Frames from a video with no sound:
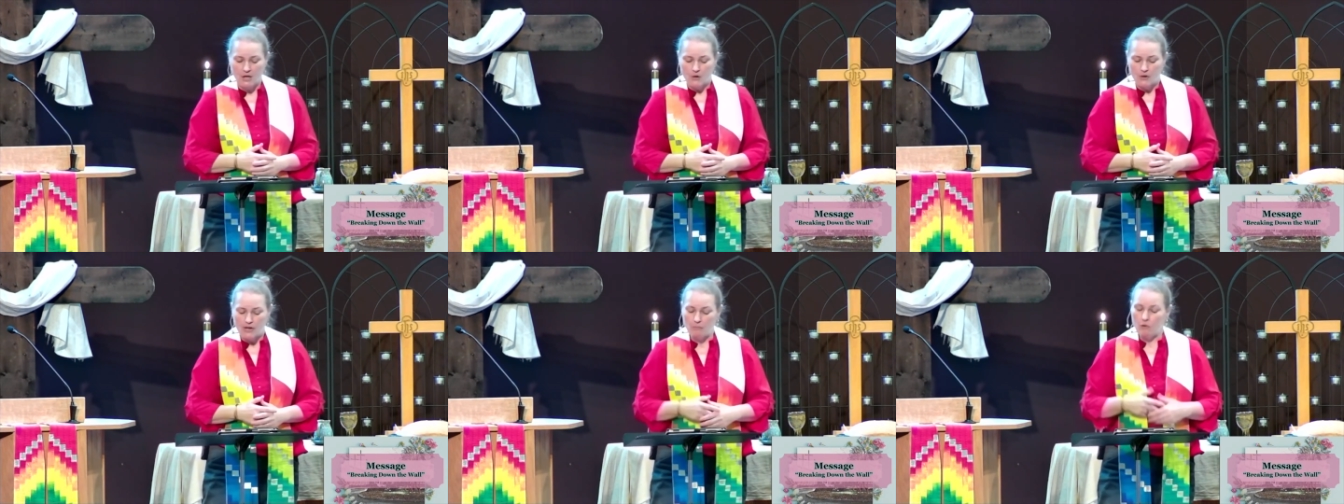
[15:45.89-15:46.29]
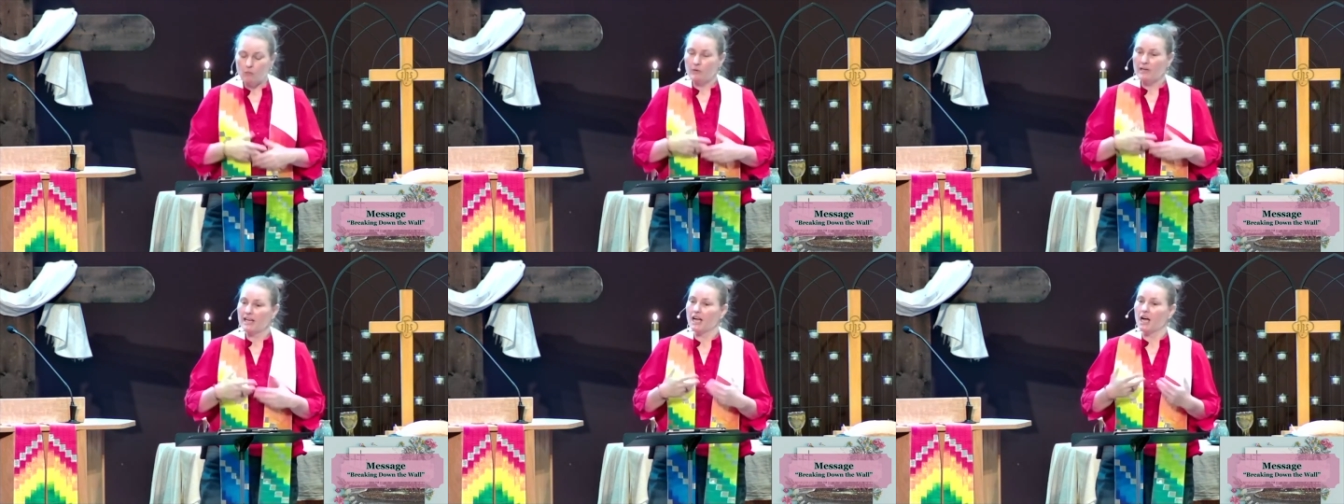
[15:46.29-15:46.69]
And when
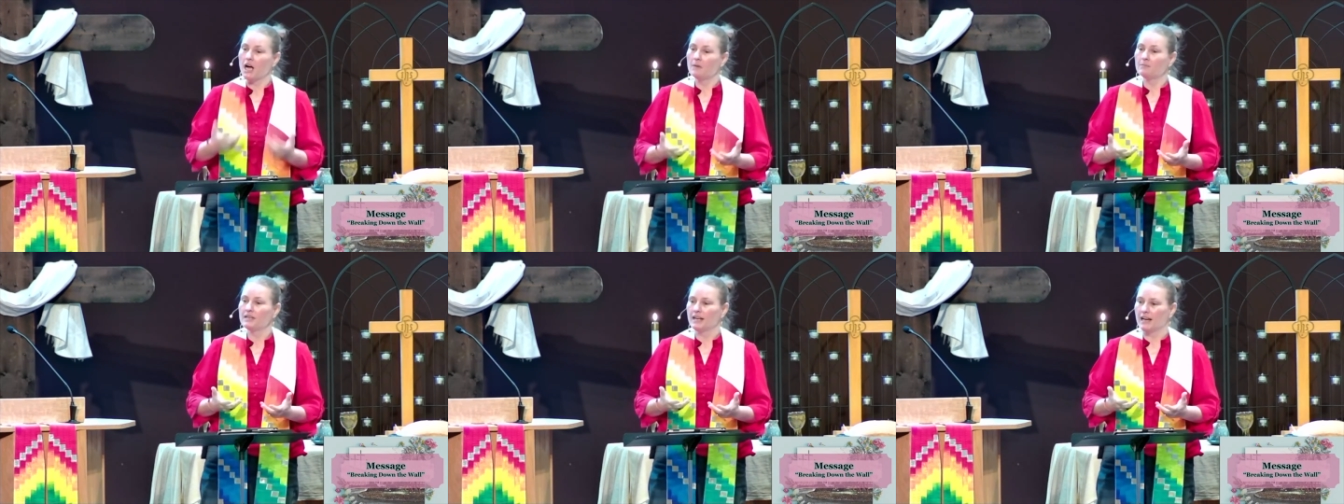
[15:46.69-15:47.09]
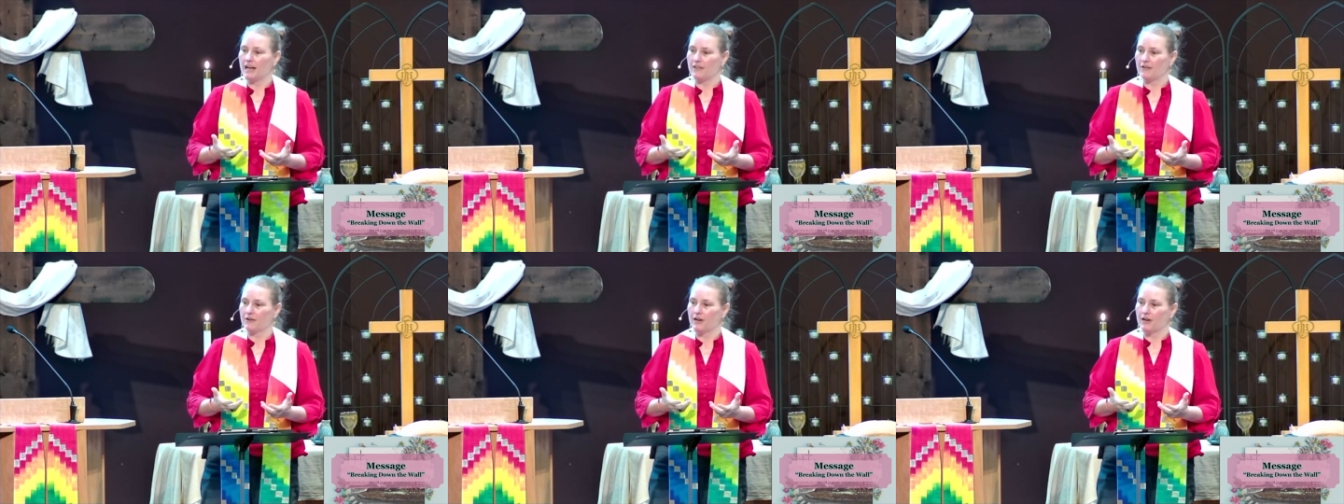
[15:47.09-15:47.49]
we come
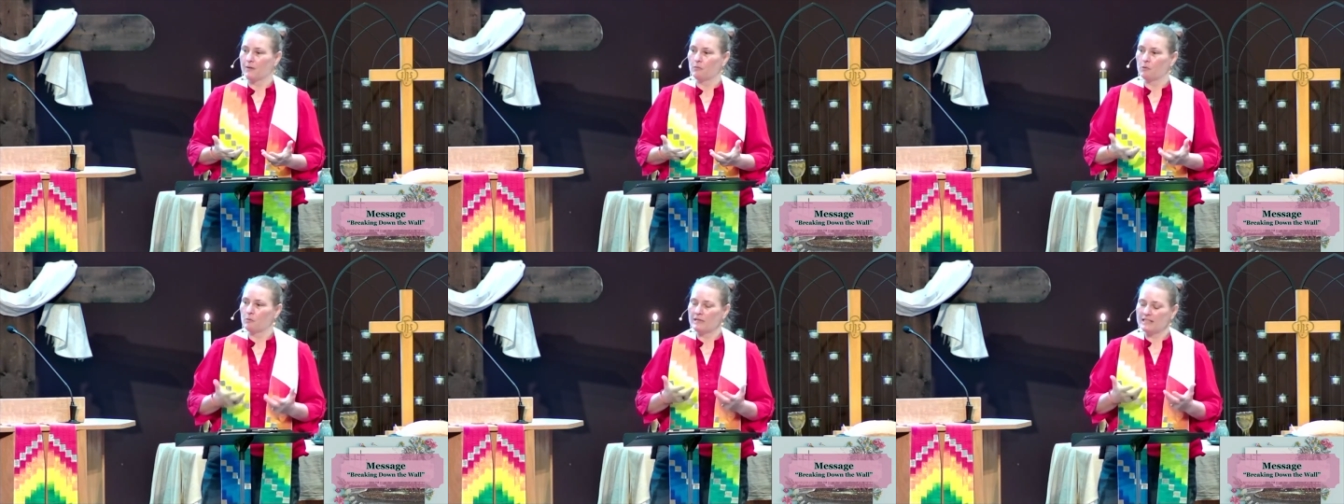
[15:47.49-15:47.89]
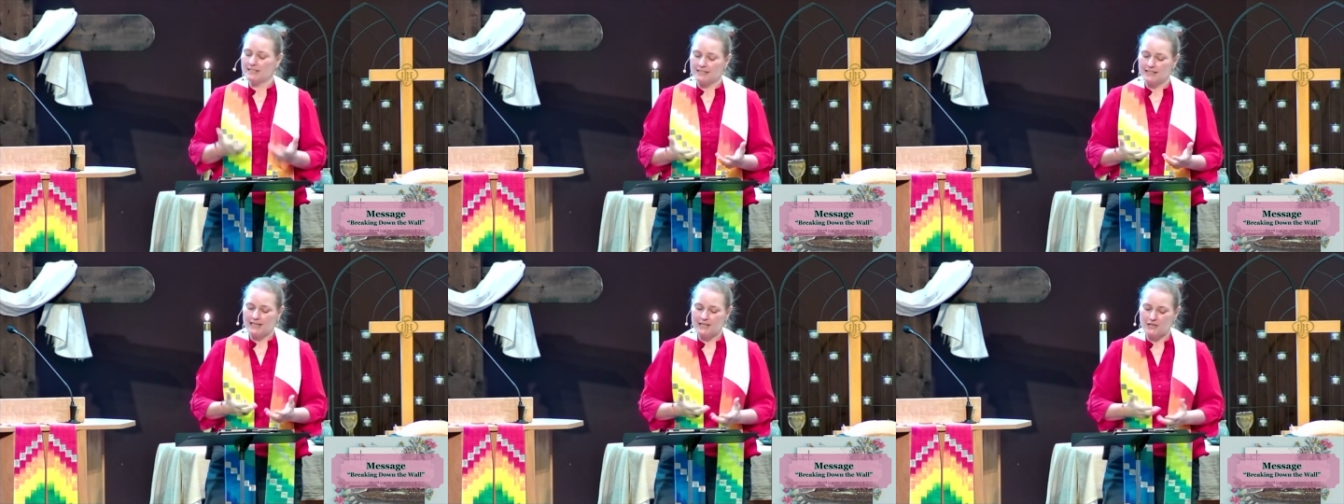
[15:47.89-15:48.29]
together and when we
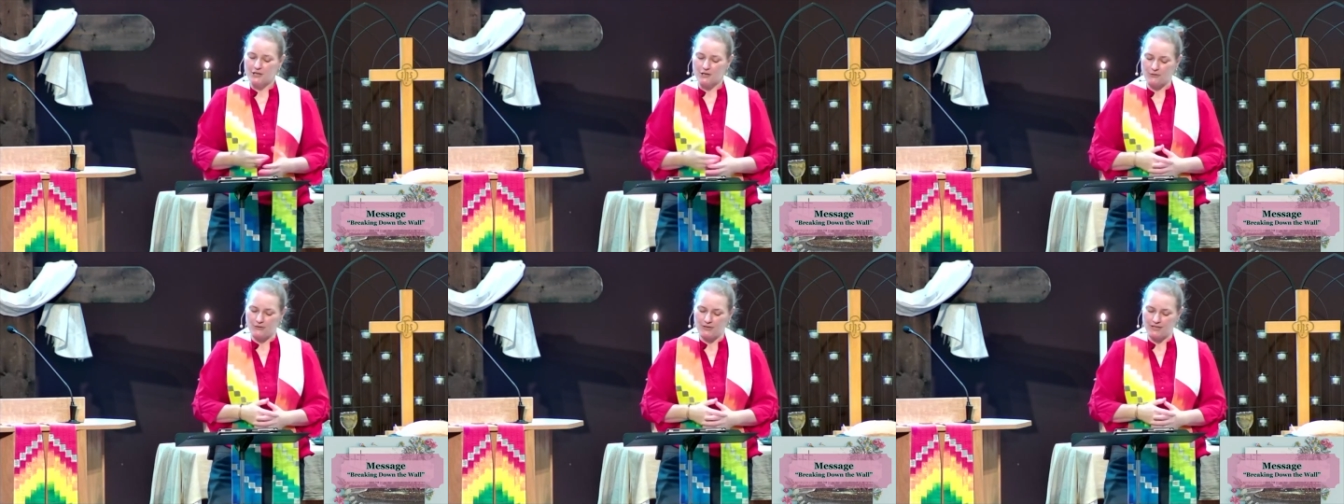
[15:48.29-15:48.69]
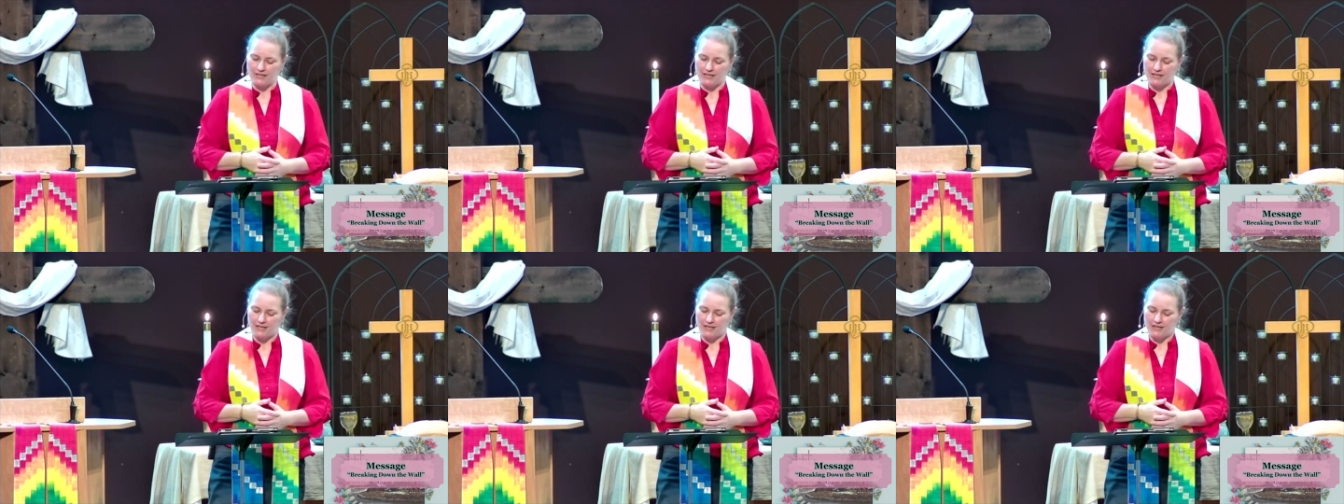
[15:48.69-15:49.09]
seek
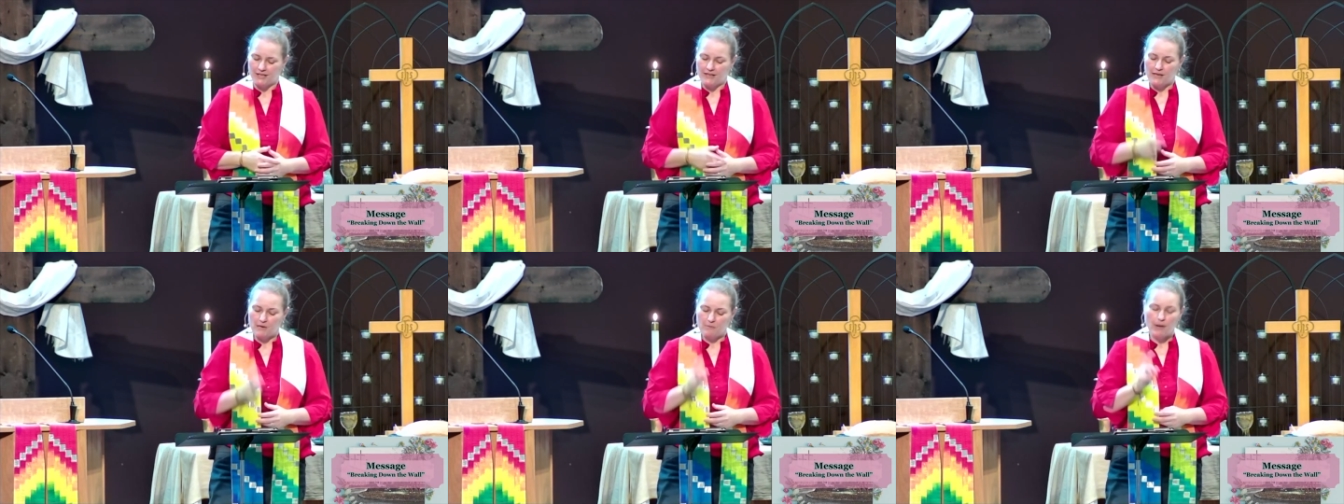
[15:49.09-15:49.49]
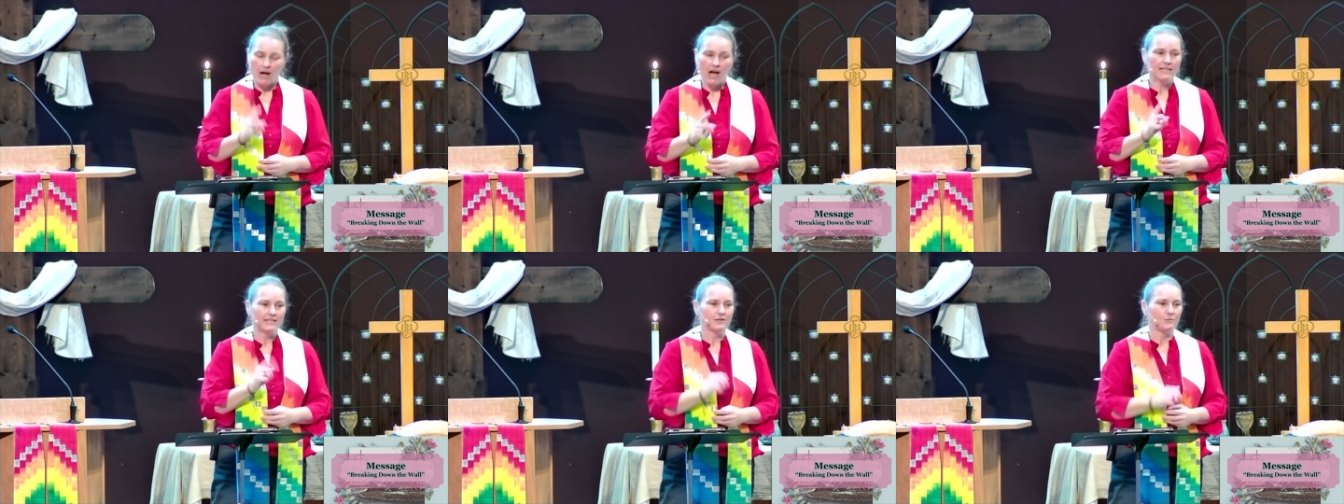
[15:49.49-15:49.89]
unity, the
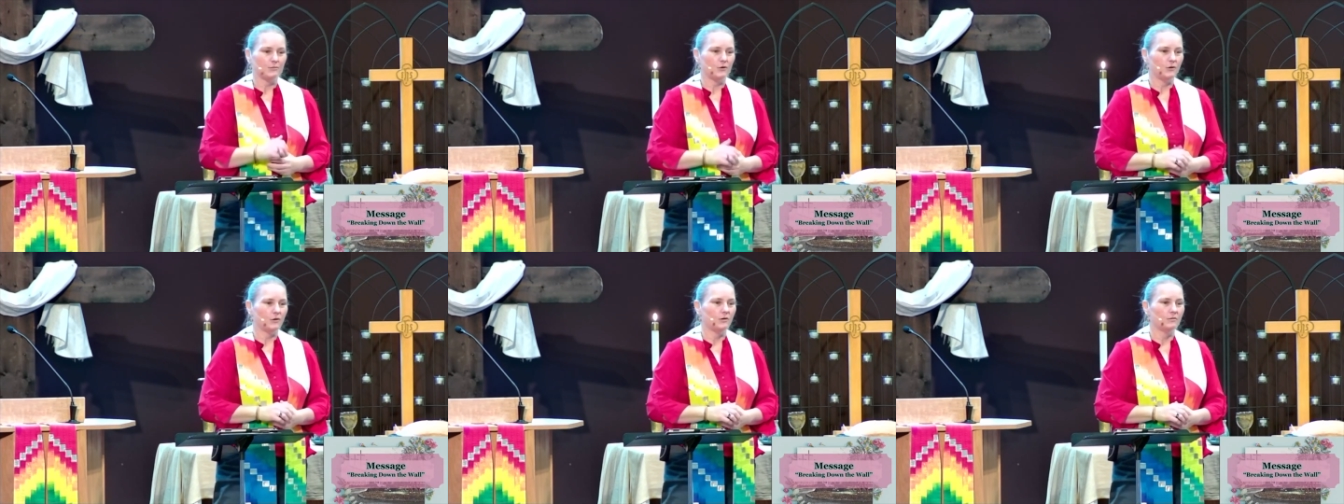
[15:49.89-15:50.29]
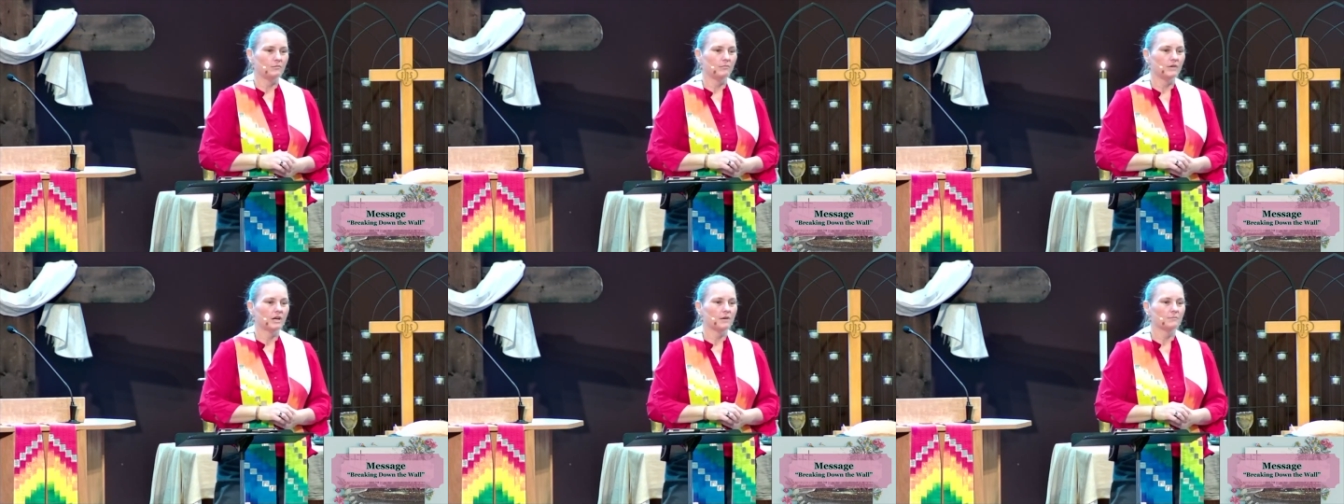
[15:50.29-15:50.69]
impossible
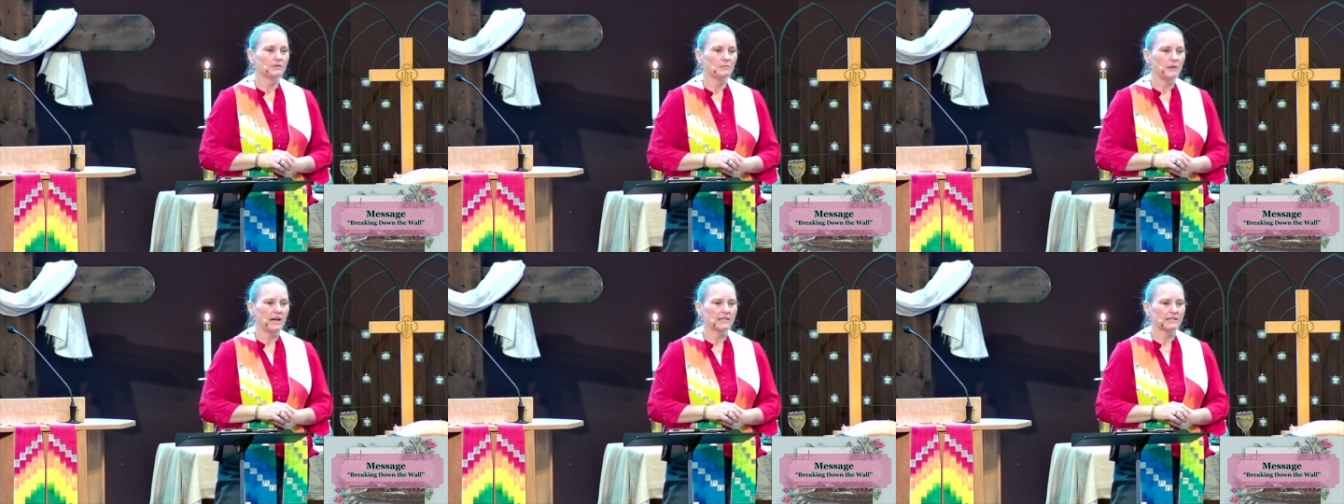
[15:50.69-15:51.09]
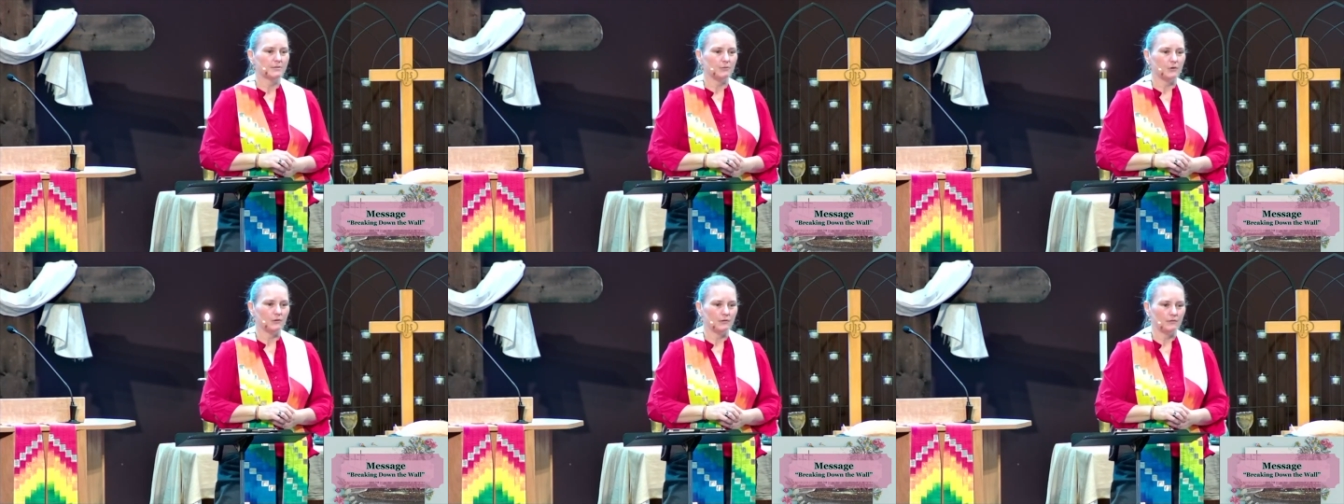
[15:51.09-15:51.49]
becomes possible.